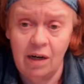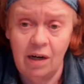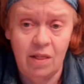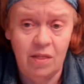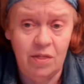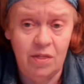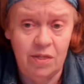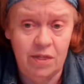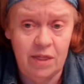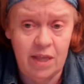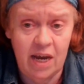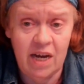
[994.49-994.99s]

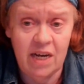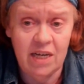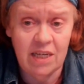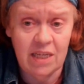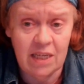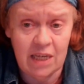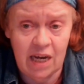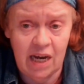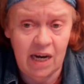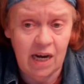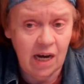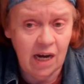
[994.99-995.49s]
they
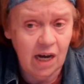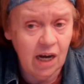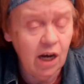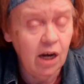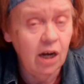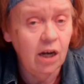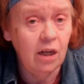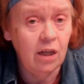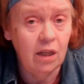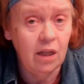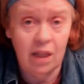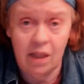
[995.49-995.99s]
say
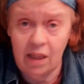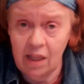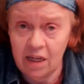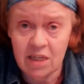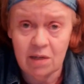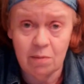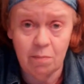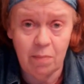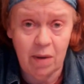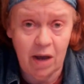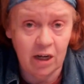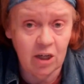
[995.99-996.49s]

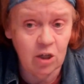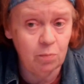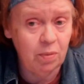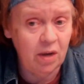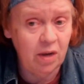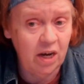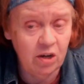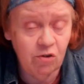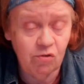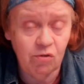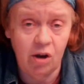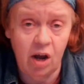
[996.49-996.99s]
that's about as
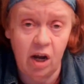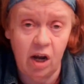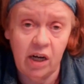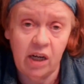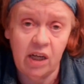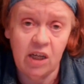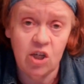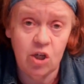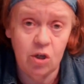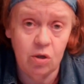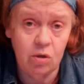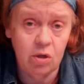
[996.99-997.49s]
patriotic
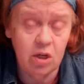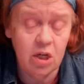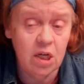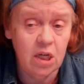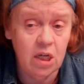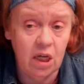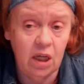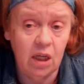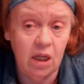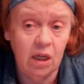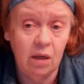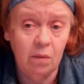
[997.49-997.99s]
as you can
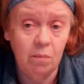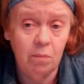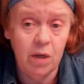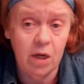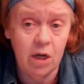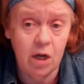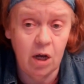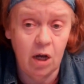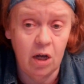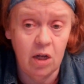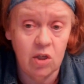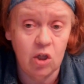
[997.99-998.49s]
get,
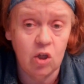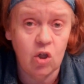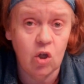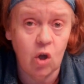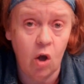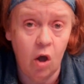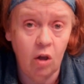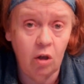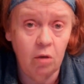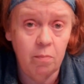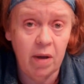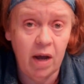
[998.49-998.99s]
because it's
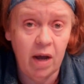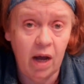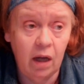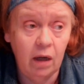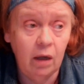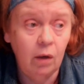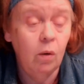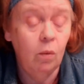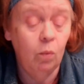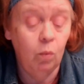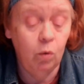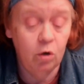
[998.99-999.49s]
all about,
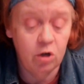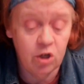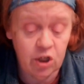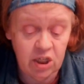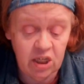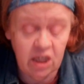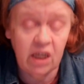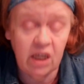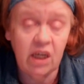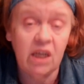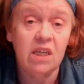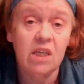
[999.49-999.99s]
we're
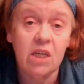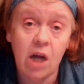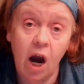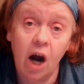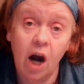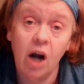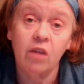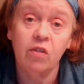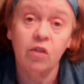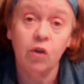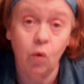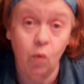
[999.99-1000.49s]
sick and
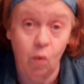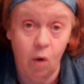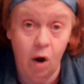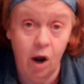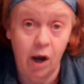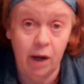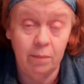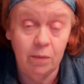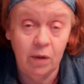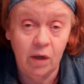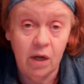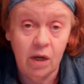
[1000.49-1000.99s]
tired of the
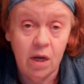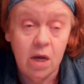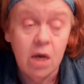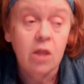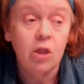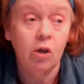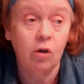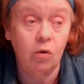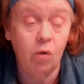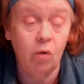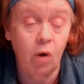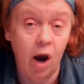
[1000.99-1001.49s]
crime.
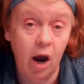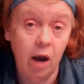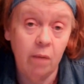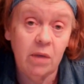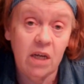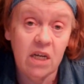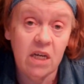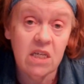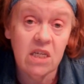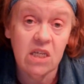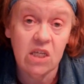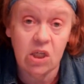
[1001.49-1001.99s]
The crime
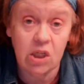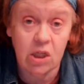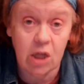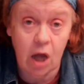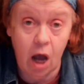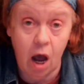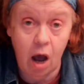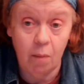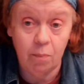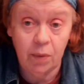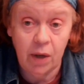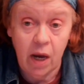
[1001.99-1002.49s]
needs to
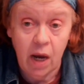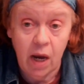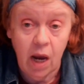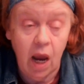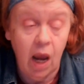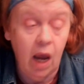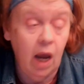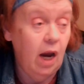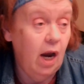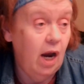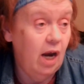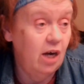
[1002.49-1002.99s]
stop,
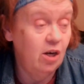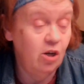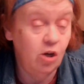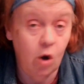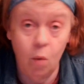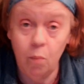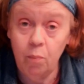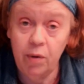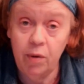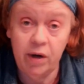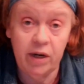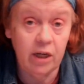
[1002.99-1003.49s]
and
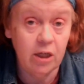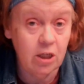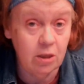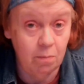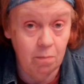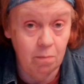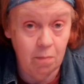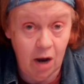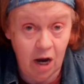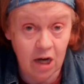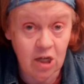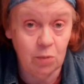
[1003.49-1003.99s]
don't bring it to
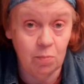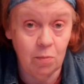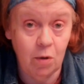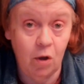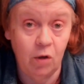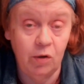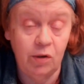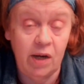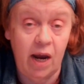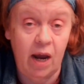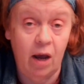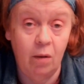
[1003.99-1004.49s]
my
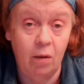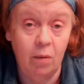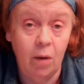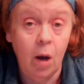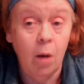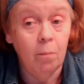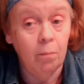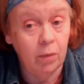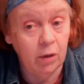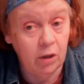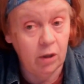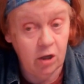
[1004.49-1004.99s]
small town,
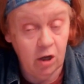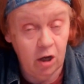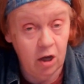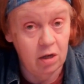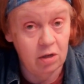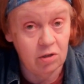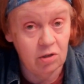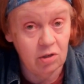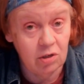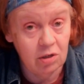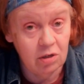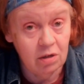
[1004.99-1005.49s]

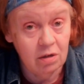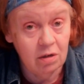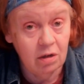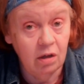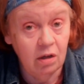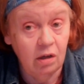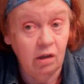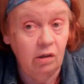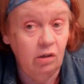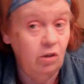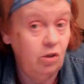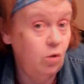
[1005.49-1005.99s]
because
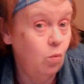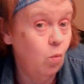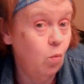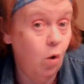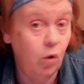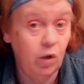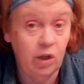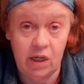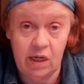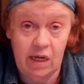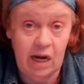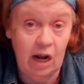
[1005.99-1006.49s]
you
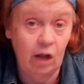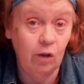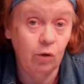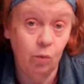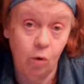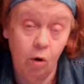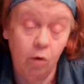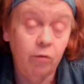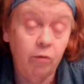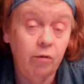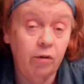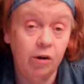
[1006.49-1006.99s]
won't get down the
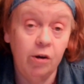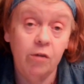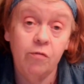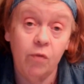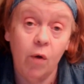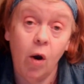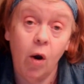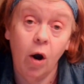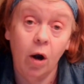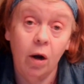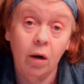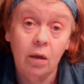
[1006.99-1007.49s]
road very
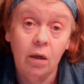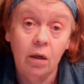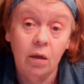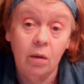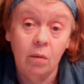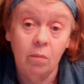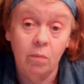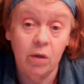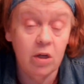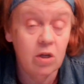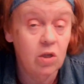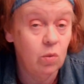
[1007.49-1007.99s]
far,
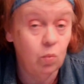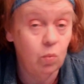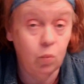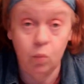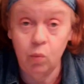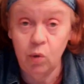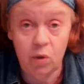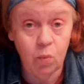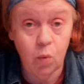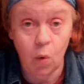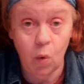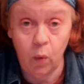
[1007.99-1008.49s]
because
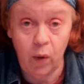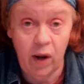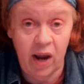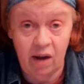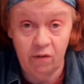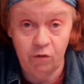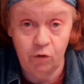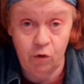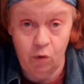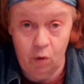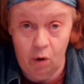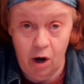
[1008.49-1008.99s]
we won't
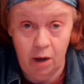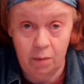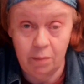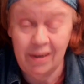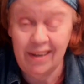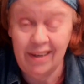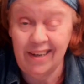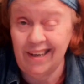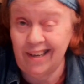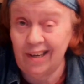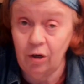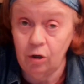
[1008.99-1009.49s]
have crime
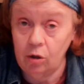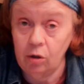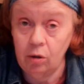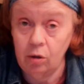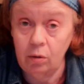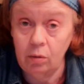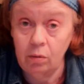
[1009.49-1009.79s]
here.